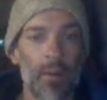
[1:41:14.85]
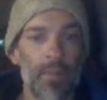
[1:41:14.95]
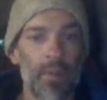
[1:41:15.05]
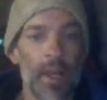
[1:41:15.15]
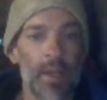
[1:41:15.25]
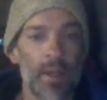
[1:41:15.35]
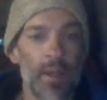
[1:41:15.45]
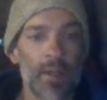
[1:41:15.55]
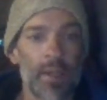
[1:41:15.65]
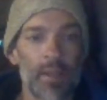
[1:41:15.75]
NASA
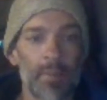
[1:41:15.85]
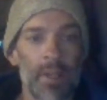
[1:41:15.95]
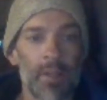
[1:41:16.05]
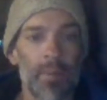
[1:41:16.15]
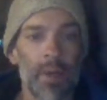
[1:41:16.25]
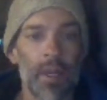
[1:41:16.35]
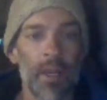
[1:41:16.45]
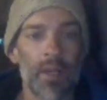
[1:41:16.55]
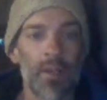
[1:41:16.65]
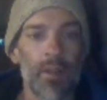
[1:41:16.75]
anticipates bringing
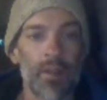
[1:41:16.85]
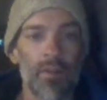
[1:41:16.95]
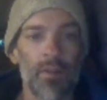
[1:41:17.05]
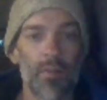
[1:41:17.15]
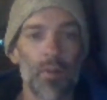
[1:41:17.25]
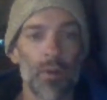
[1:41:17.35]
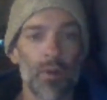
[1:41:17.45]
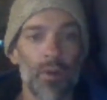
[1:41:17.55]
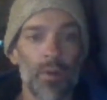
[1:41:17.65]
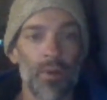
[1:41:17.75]
in dozens more
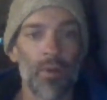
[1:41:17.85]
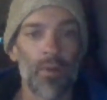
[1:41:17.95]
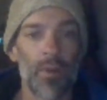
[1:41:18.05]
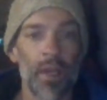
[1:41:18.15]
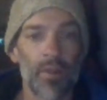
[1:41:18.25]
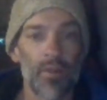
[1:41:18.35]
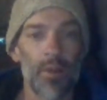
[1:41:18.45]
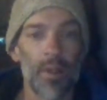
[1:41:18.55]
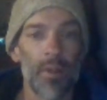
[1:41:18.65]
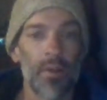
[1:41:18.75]
groups over the next few
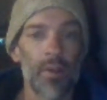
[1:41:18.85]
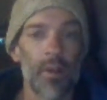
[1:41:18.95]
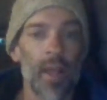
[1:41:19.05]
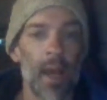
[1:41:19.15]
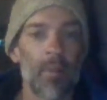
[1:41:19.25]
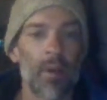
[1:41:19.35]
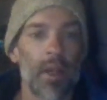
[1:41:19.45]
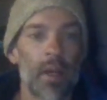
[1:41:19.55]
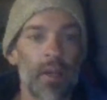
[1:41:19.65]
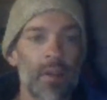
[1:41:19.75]
years to
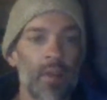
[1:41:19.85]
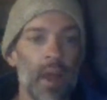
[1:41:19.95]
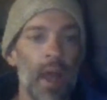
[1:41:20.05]
capitalize on the